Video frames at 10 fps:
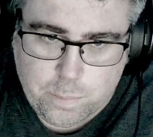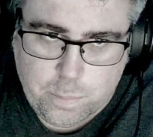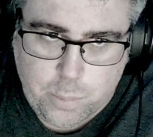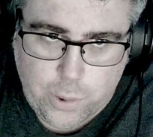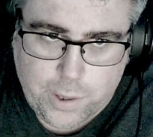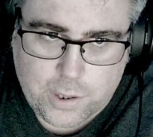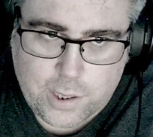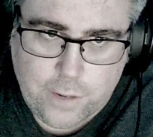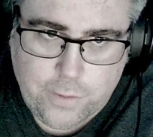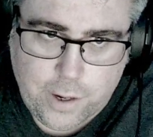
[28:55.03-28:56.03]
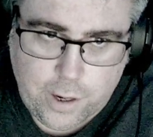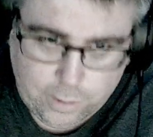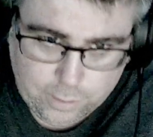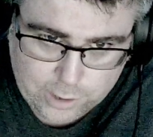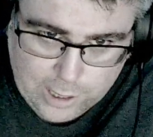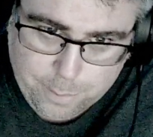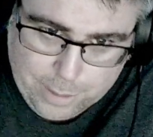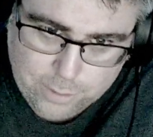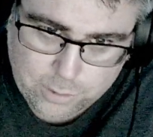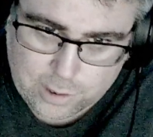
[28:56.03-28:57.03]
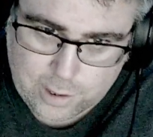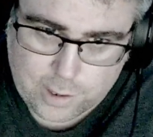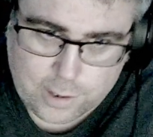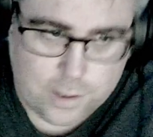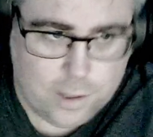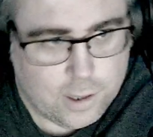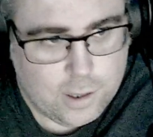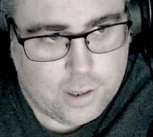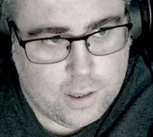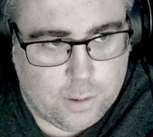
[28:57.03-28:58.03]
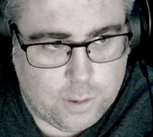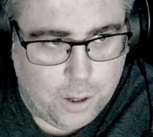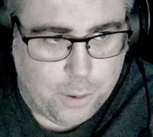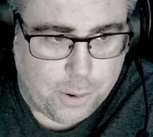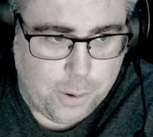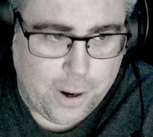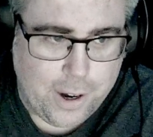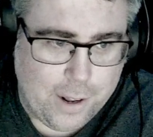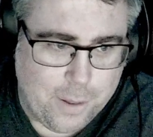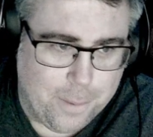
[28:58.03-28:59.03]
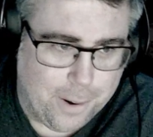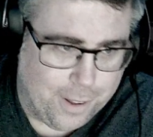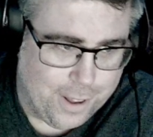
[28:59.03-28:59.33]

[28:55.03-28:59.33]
point 0.7 and 10 pounds lost. We'll go right down the middle.